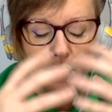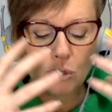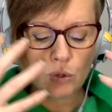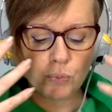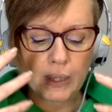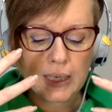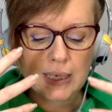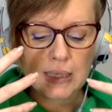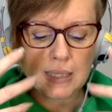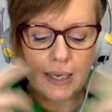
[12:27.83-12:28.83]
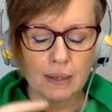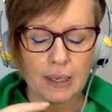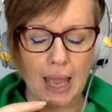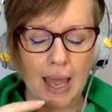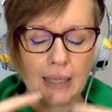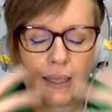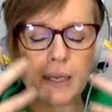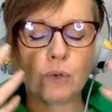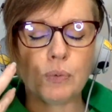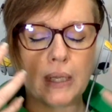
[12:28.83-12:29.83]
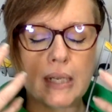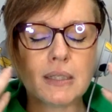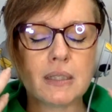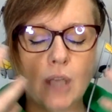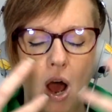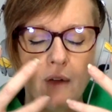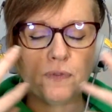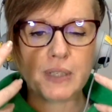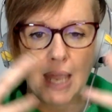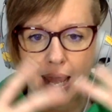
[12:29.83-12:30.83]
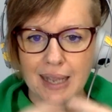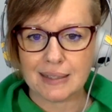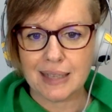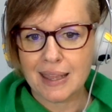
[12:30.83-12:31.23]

So you really need to get like a really soft gaze.